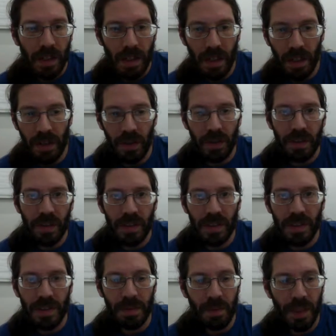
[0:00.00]
Hello,
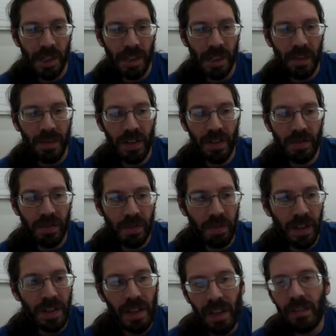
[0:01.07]
it's Mike Levin from
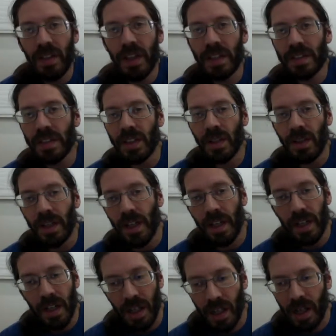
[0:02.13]

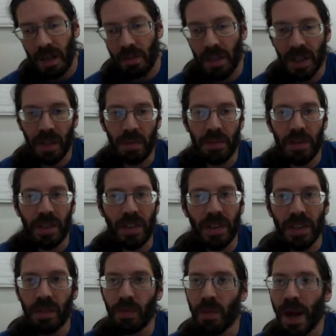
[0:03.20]
MikeLevinSEO.com, and I'm trying
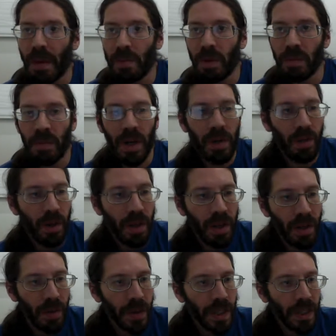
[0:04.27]
to wrap up my work
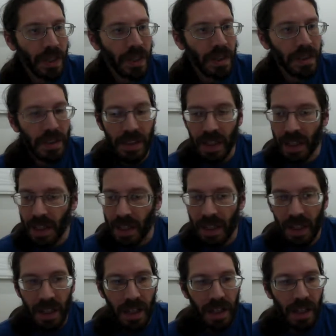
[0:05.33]
quickly
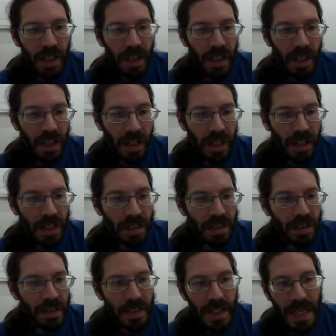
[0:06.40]
today. And this
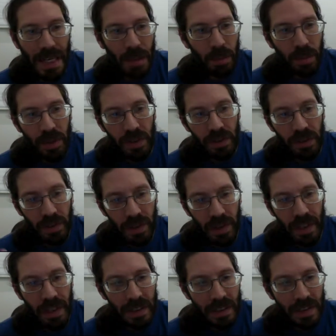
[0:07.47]
is the output from the
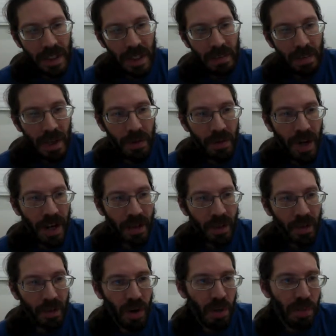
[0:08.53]
last time I ran
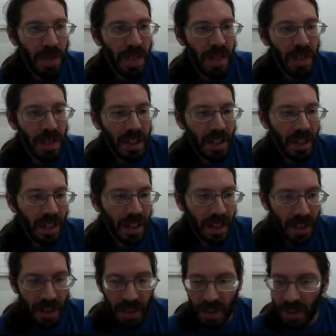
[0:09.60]
Gropy,
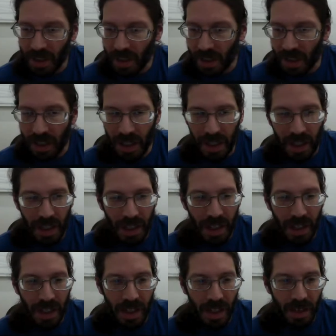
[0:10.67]
and I
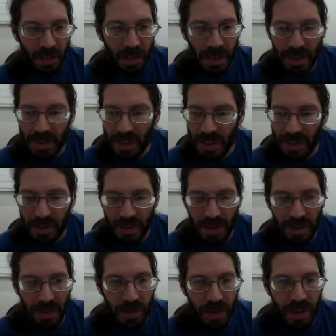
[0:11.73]
am intent
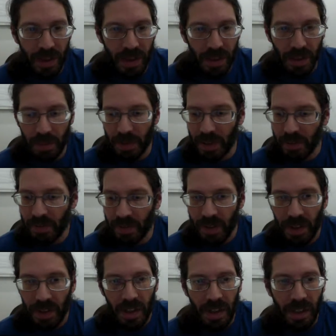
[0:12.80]
on doing a little bit of
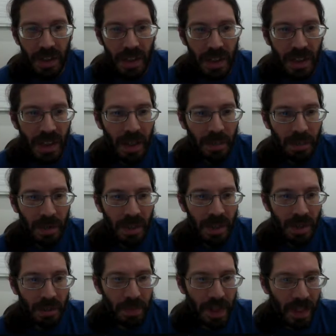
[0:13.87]
cleanup
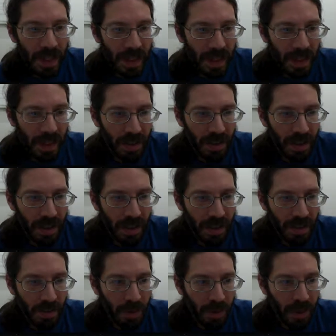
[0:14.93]
and making it look a
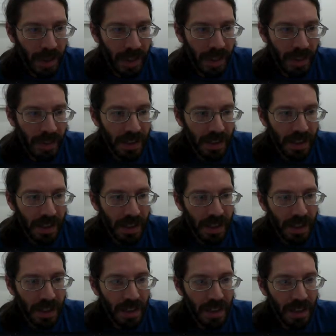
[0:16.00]
little more elegant
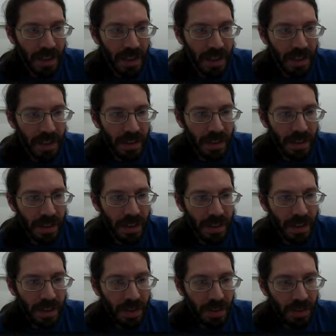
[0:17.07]
and
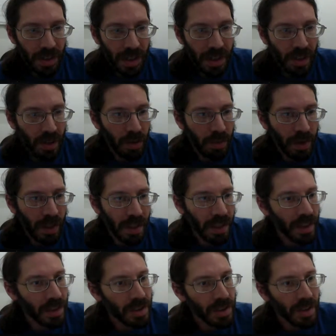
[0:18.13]
the right
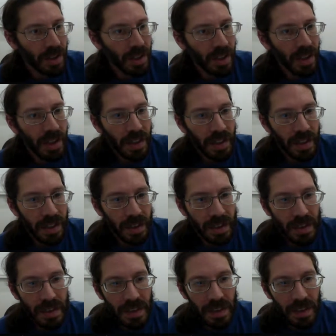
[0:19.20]
nomenclature. The
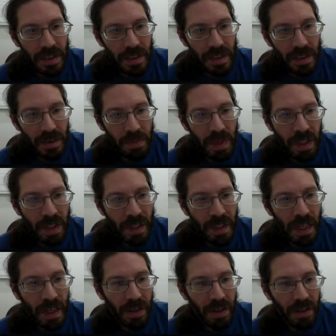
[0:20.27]
decisions that you make
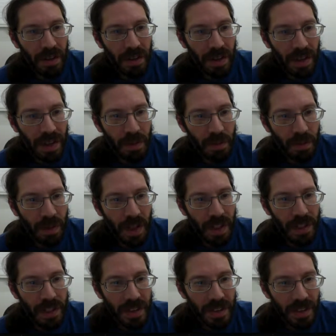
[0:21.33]
now early in a
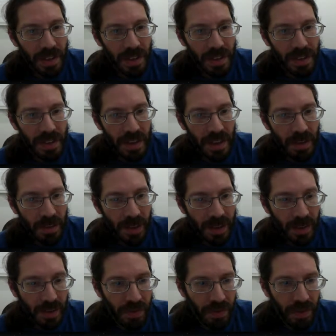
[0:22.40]
project are going to stick with
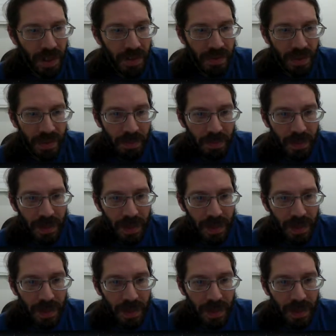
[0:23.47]
you forever.